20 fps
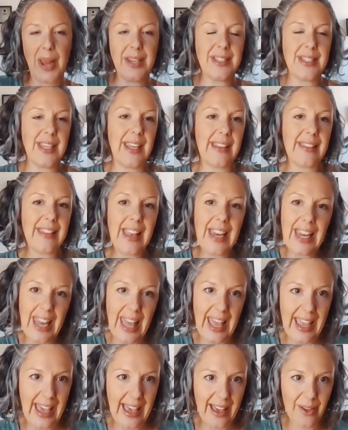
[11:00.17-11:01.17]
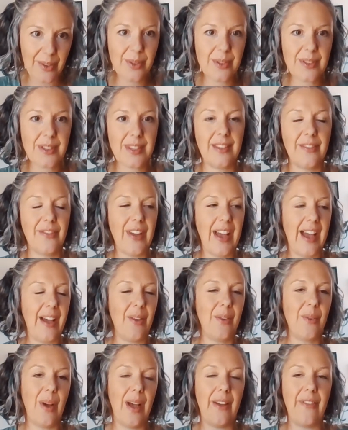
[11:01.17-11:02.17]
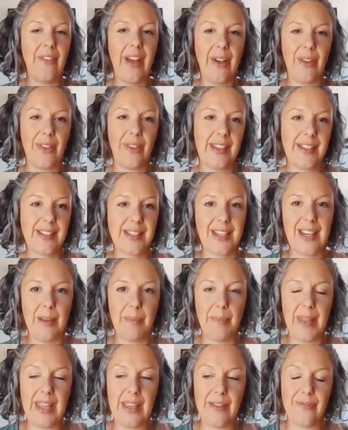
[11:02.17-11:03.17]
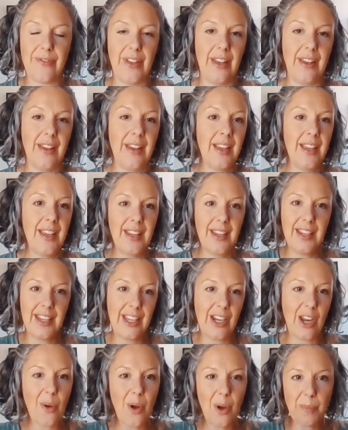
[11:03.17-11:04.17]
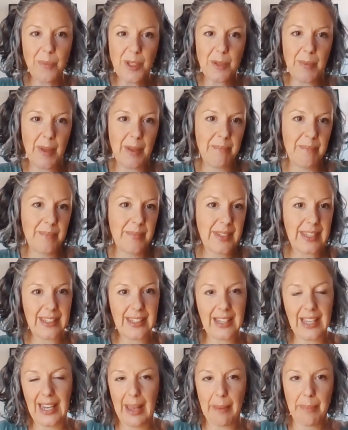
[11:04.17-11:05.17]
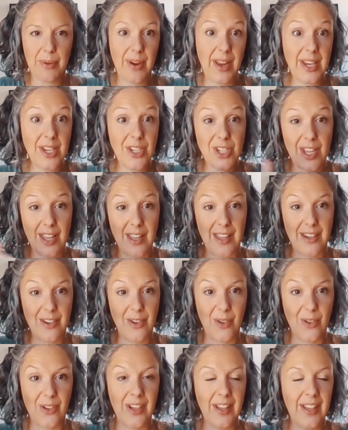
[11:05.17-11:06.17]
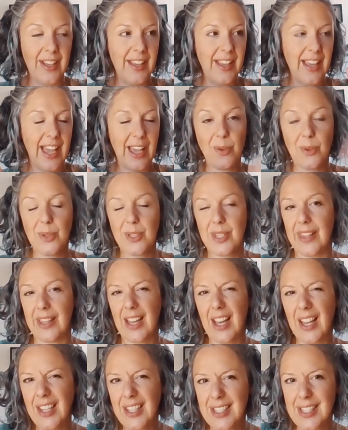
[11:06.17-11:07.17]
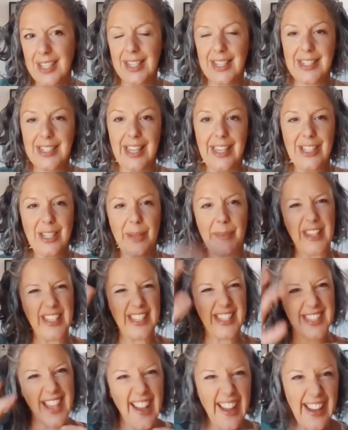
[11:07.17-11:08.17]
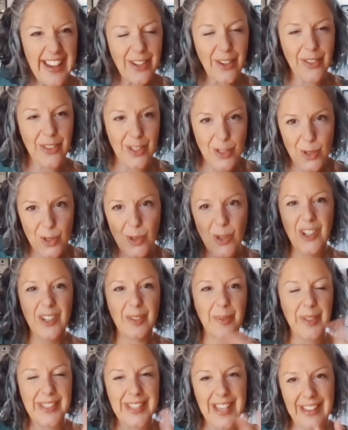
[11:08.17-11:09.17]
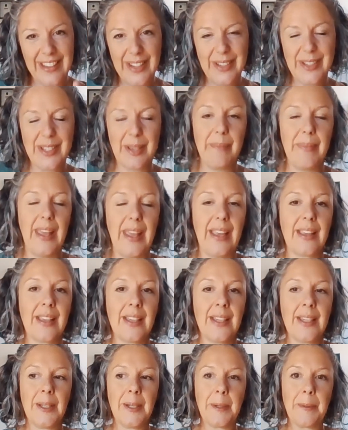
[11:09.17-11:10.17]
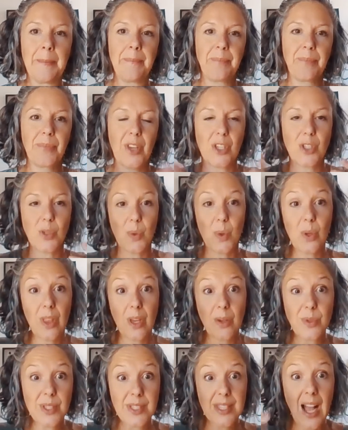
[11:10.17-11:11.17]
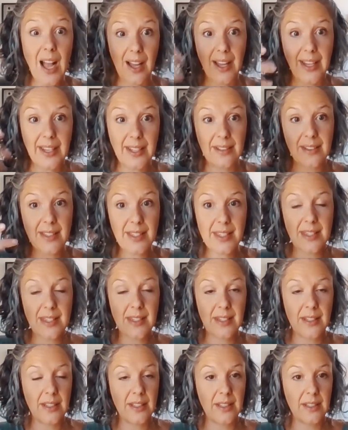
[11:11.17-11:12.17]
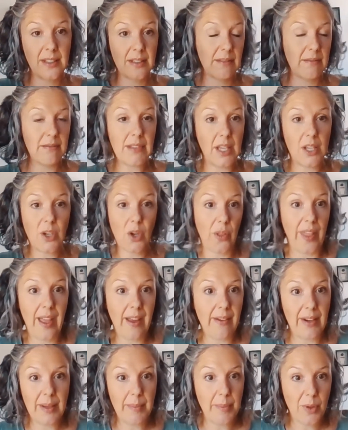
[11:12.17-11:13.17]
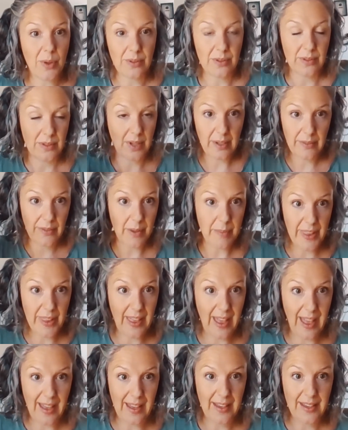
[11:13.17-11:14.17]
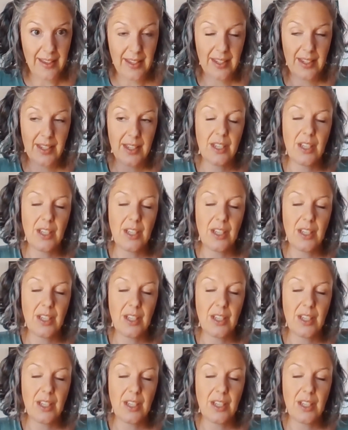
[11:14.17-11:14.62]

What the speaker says: the branding, the layout of how things are going to be for, optimum collaboration, and also the colors going to tell you something. A sign on the door will tell you something. So all those signs are not there anymore. None of them are there.